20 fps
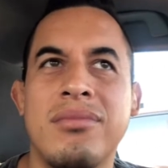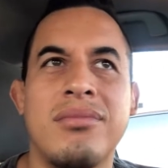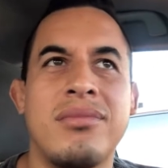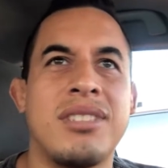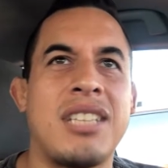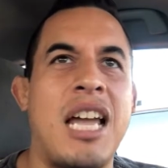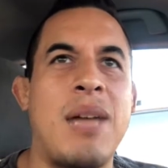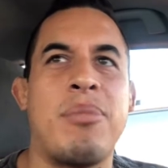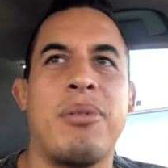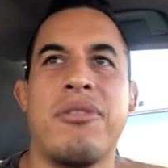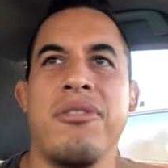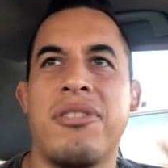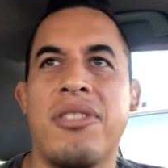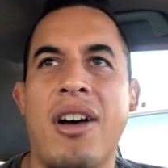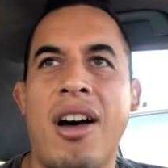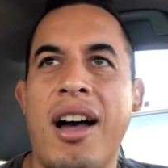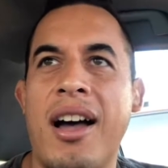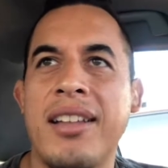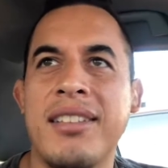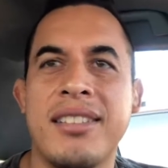type of
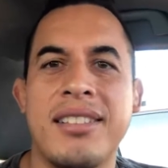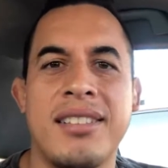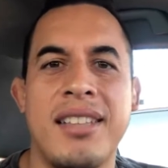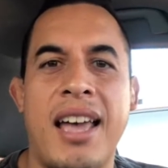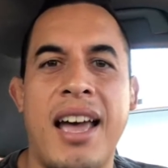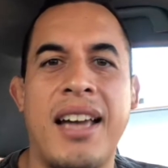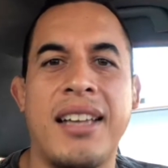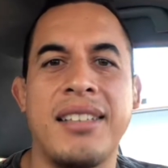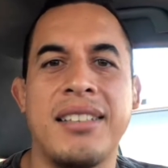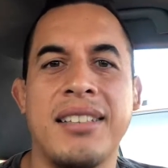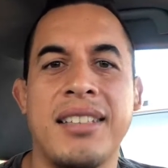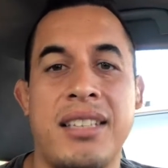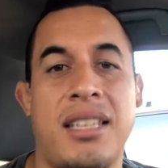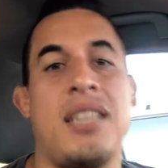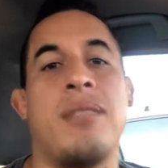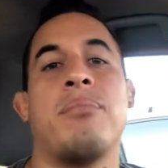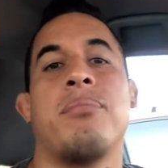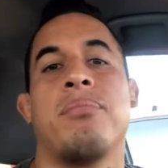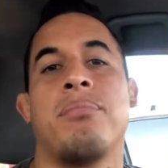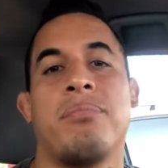thoughts that
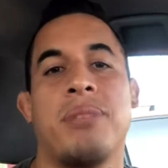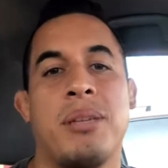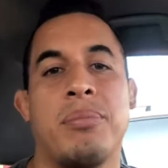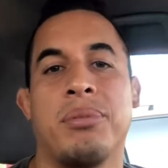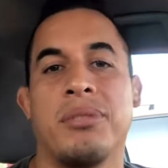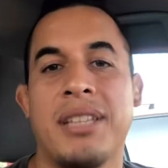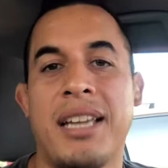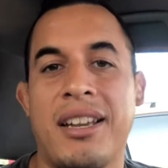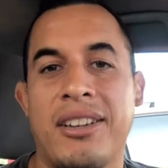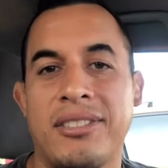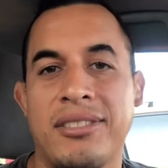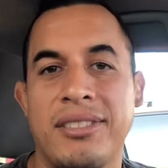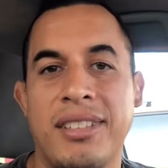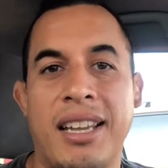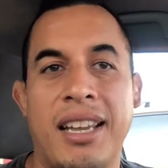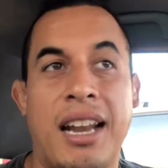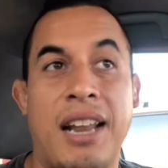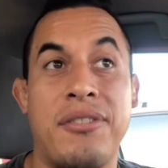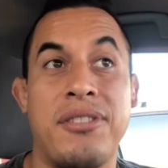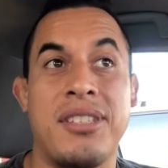keep people down.
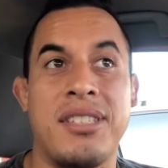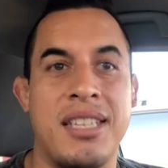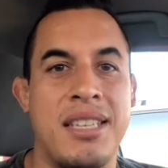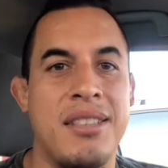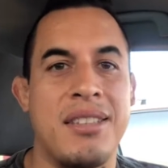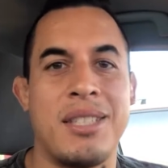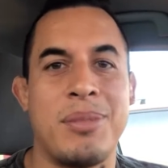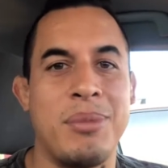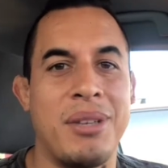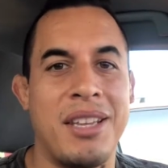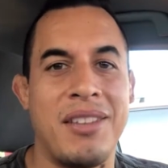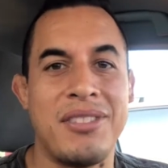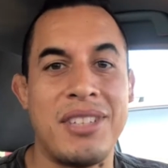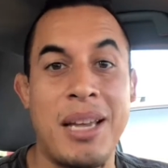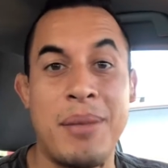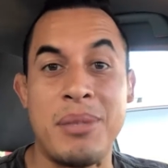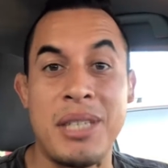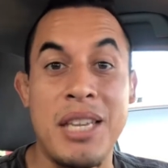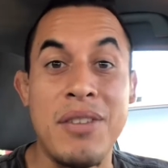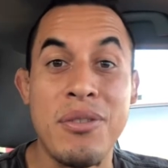And I've seen this many of
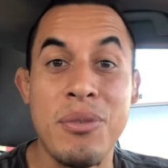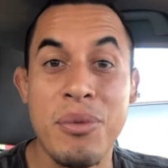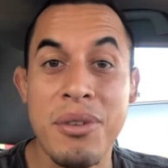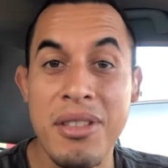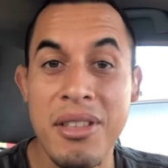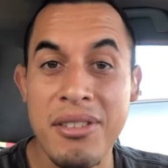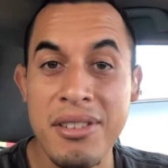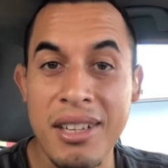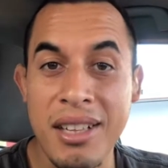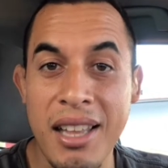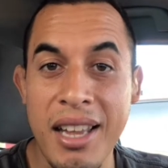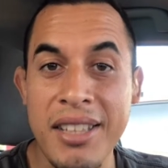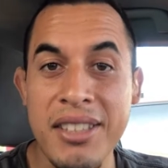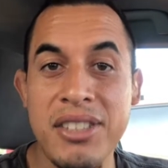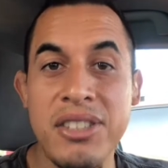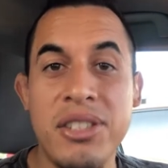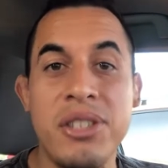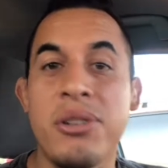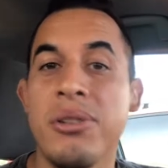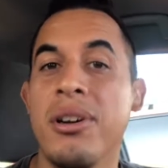times, even with other
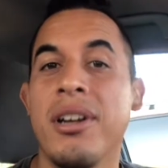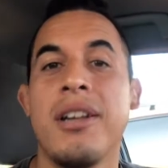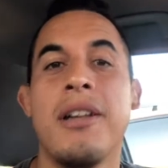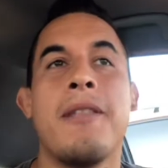clients too.